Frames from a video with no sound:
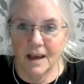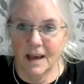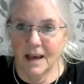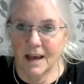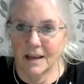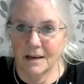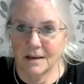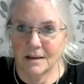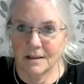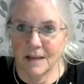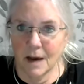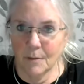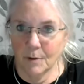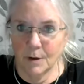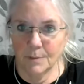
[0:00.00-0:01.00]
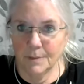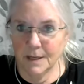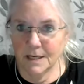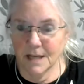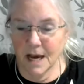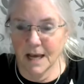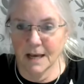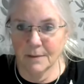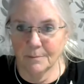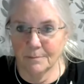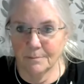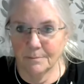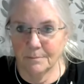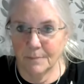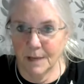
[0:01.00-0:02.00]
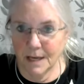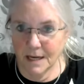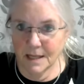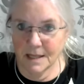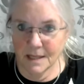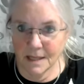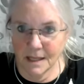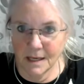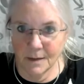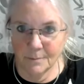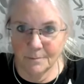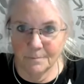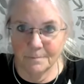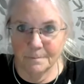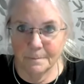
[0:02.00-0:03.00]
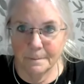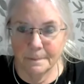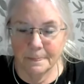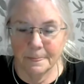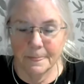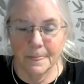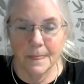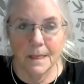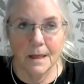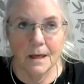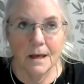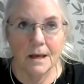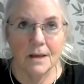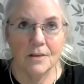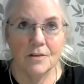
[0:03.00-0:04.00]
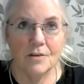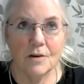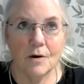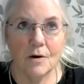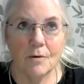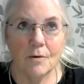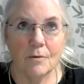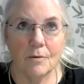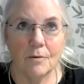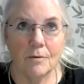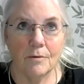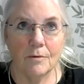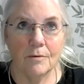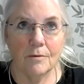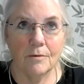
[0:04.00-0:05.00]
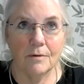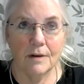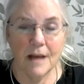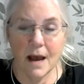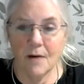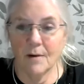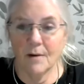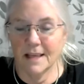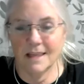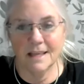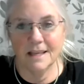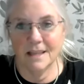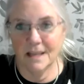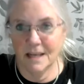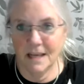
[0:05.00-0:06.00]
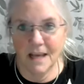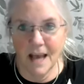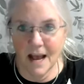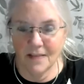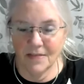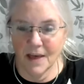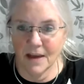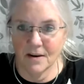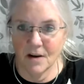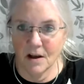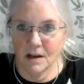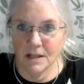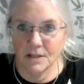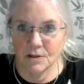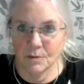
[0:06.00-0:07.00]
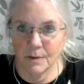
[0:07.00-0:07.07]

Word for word: and that wouldn't be dying in his sleep. So now I see that he had that knowledge